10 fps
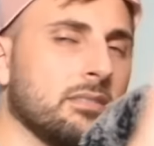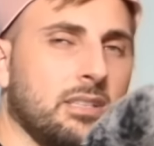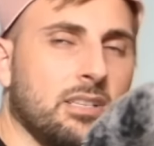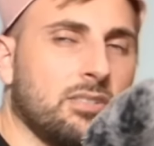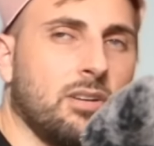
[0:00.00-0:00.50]

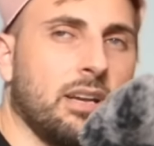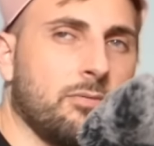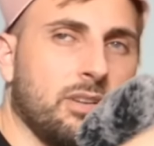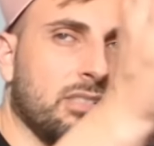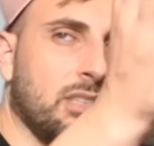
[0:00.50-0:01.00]
D-Sci,
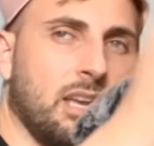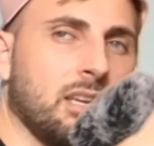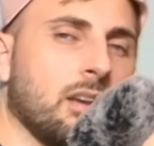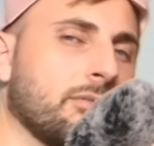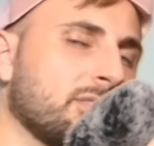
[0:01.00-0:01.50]

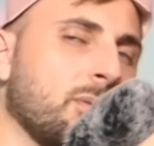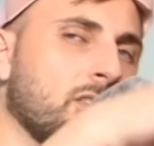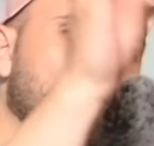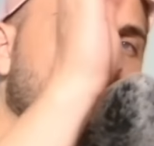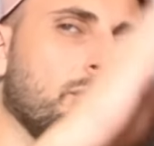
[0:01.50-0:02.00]
restaking. I've
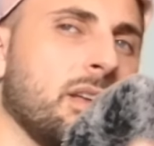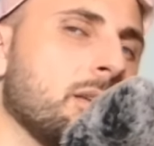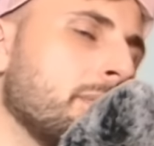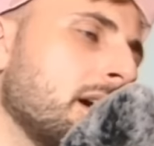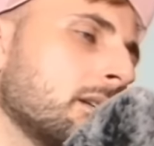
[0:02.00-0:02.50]
spoken
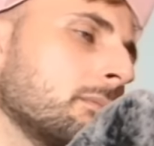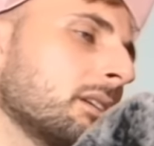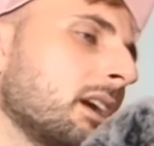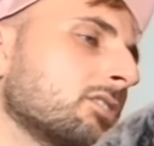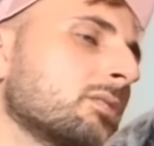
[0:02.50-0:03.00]
many about them,
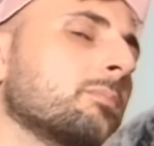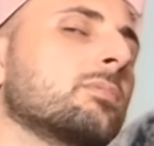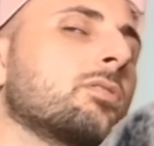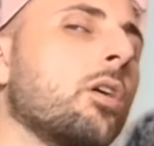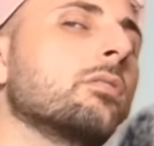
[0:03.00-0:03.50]
okay? Just
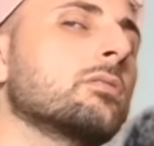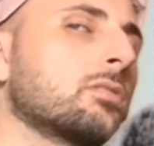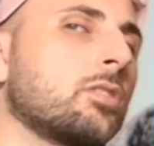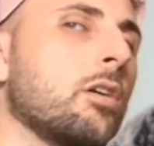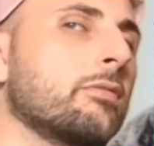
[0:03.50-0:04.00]

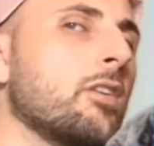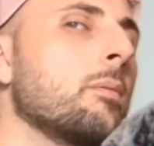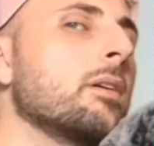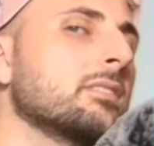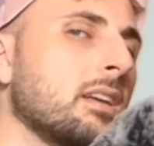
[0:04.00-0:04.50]
don't go
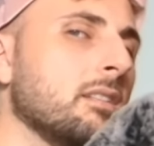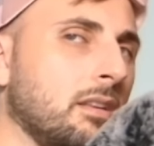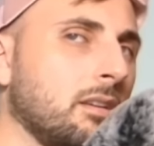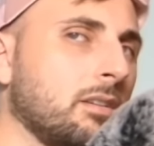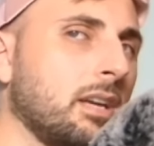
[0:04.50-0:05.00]
FOMO into
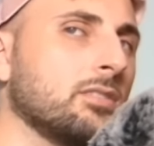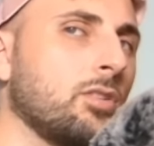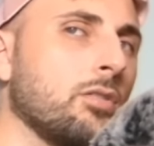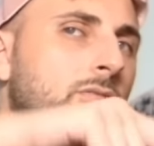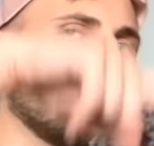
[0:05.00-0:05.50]
anything, okay?
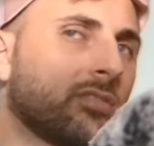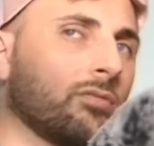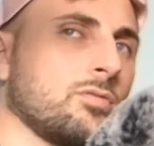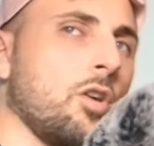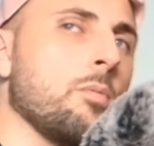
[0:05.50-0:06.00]
Don't just
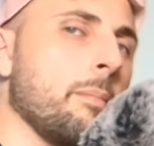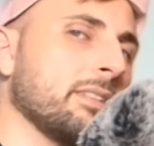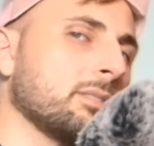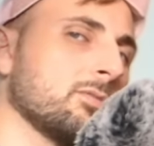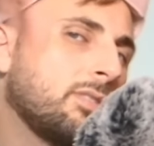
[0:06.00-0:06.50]
go
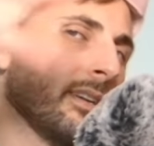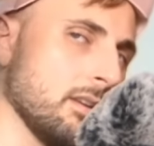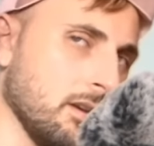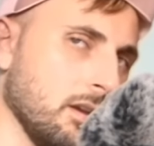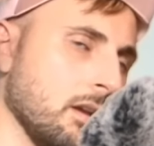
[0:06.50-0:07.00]
momentum
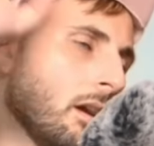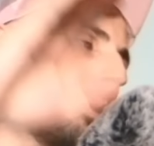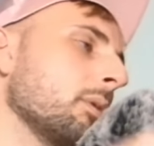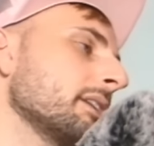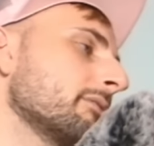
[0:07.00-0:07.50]
trading.
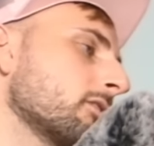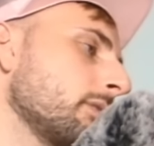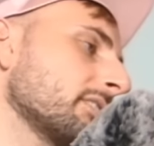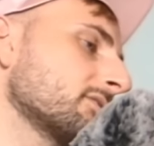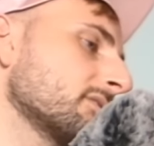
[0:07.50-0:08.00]
I'm waiting for
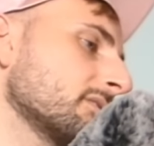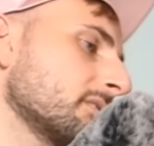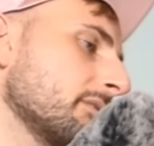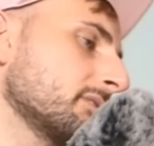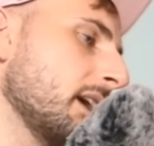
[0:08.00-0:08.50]
crashes and
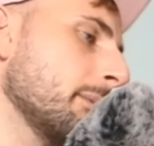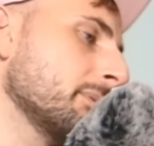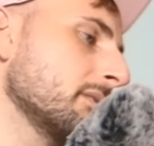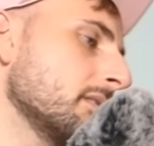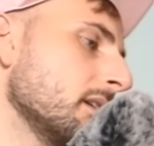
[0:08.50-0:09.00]
stuff to
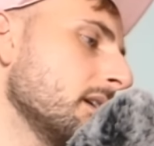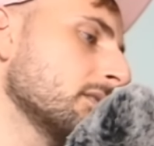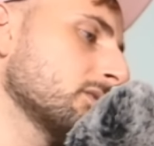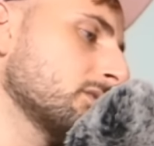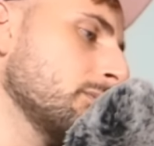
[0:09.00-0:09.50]
happen
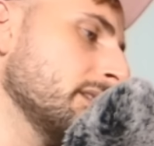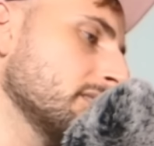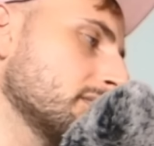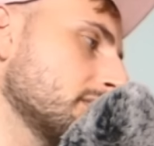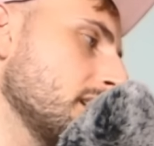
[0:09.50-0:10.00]
just so we
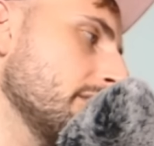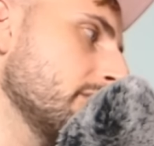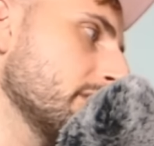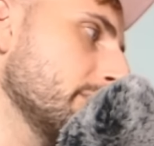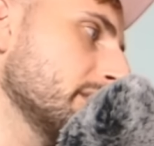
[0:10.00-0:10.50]
can see if
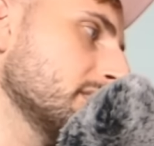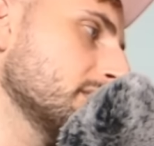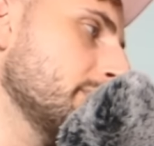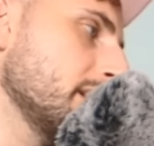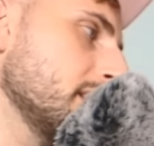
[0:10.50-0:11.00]
we can participate